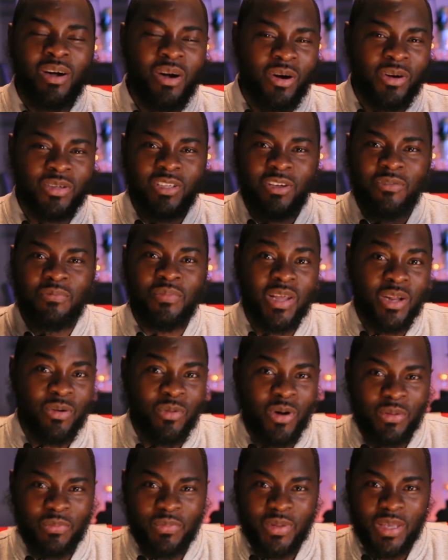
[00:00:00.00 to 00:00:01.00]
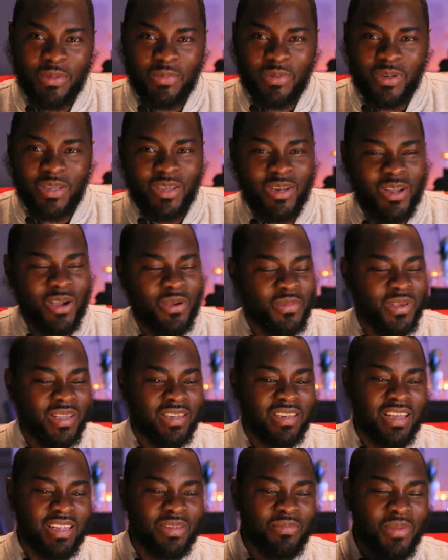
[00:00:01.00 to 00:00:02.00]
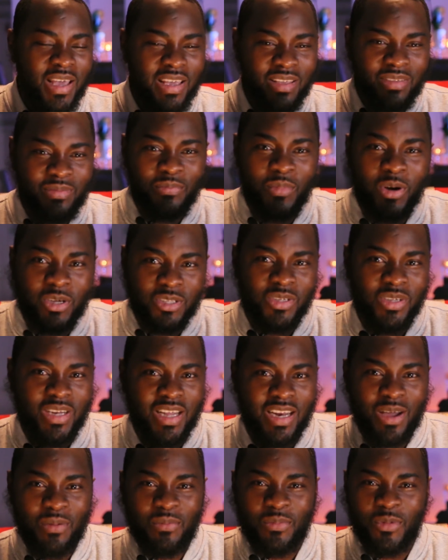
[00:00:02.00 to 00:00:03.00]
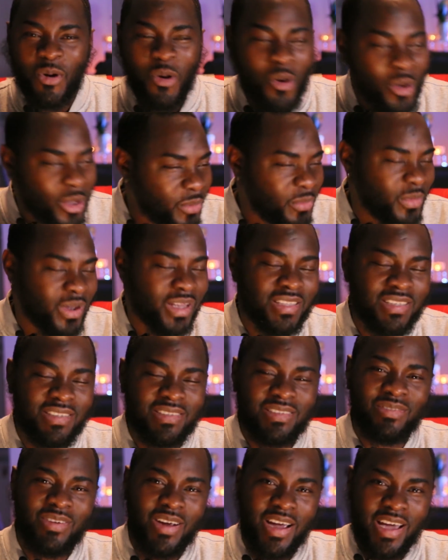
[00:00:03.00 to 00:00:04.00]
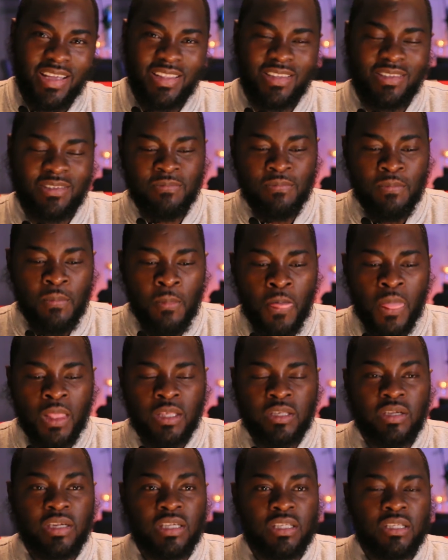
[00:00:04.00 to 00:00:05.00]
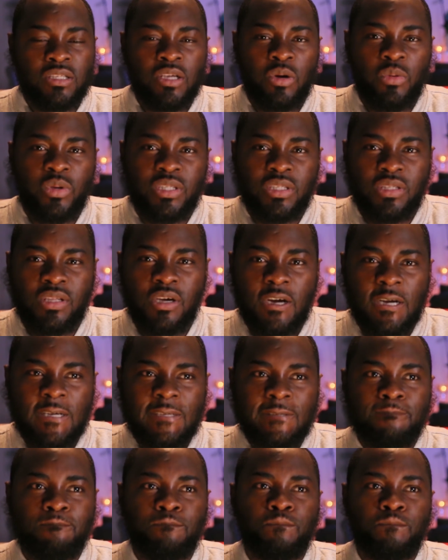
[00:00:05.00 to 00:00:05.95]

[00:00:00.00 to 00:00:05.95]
out of many one people, you know I mean? That my motto that I'm going with, right? So this is how it started.